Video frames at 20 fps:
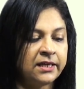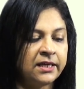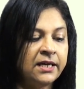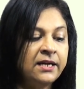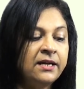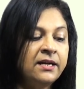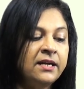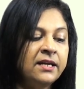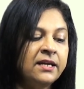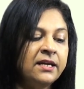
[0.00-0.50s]

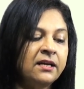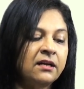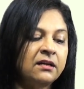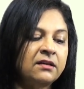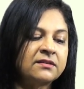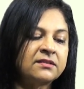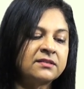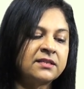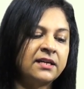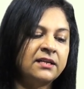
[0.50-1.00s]
Ending
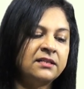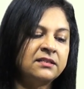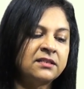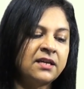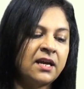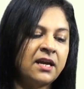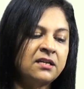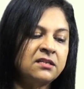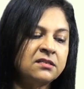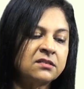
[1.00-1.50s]
a
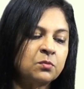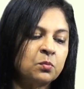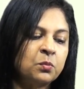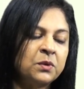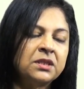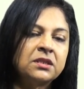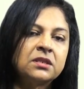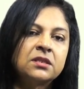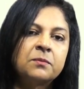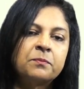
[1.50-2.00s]
sentence
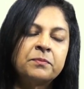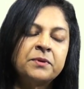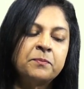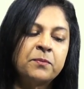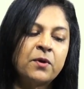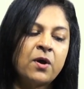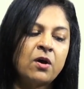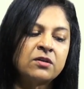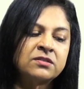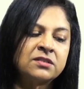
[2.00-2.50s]
with the
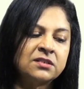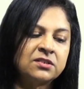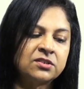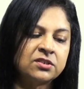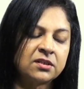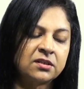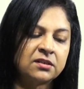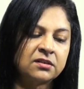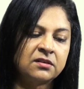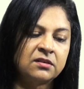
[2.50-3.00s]

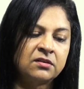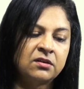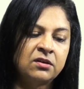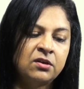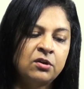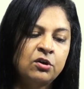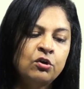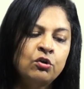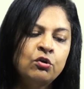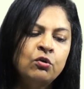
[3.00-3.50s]
preposition:
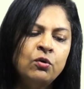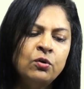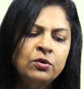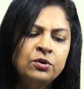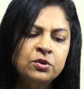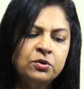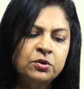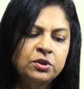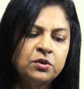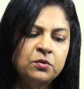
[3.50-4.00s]
who
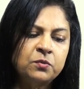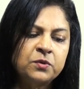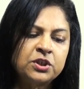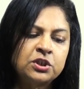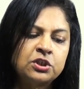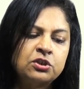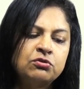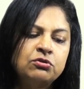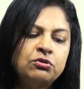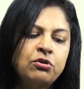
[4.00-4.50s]
do you
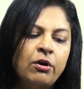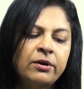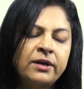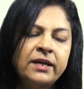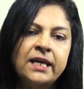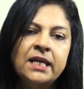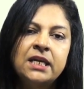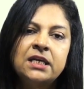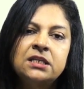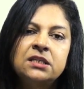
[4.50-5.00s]
wish to
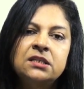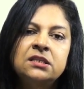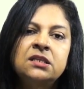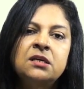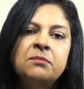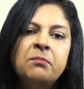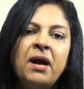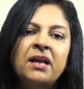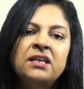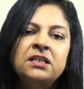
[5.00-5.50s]
donate
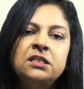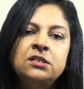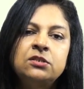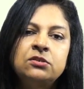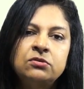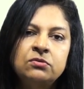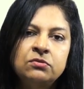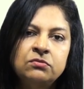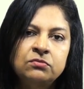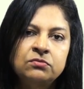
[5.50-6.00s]
the money
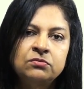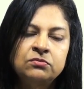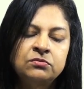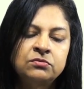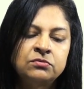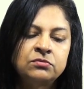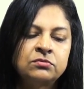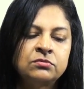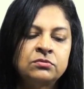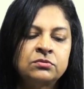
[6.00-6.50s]
to?
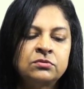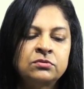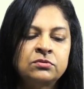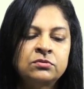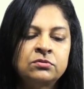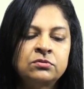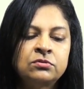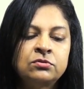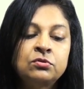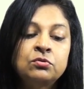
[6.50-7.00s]

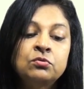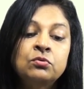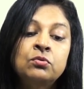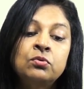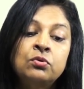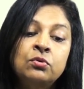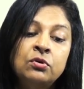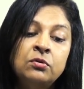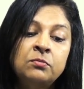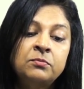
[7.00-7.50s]
To
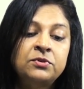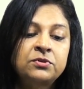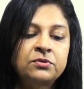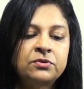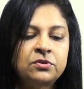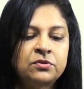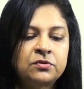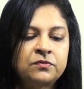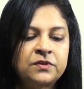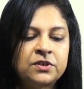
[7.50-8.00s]
whom do
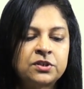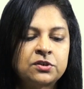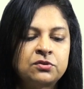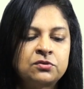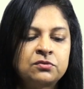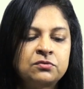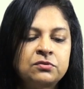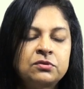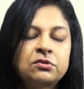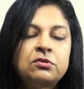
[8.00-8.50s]
you wish
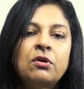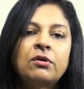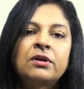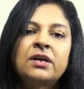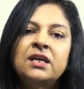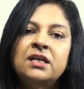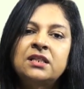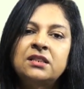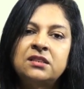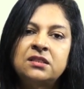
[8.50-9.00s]
to
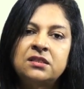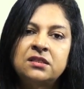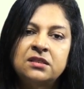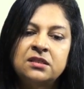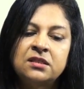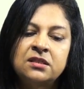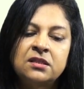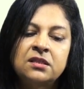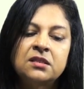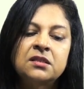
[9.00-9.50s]
donate
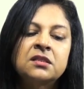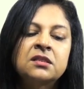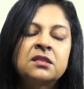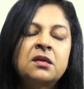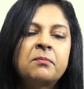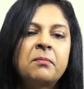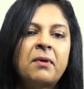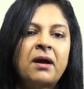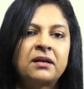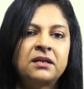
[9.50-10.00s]

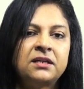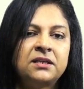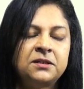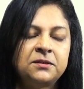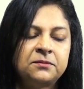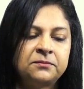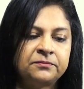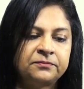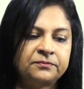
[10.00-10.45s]
the money?